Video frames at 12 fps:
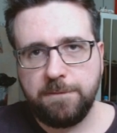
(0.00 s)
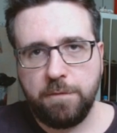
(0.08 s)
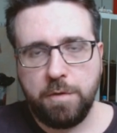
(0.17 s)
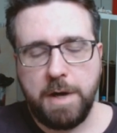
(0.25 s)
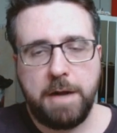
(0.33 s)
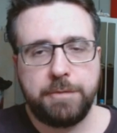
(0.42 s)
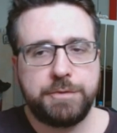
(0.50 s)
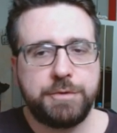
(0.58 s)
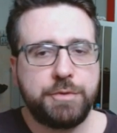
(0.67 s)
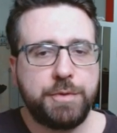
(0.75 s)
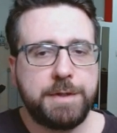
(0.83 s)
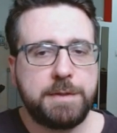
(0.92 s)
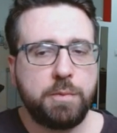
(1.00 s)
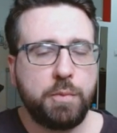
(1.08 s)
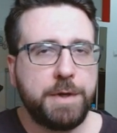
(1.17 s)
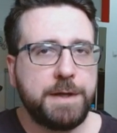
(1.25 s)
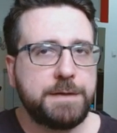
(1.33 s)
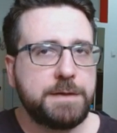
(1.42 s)
for how to do it
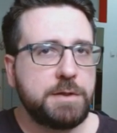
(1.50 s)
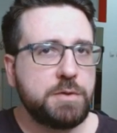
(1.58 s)
with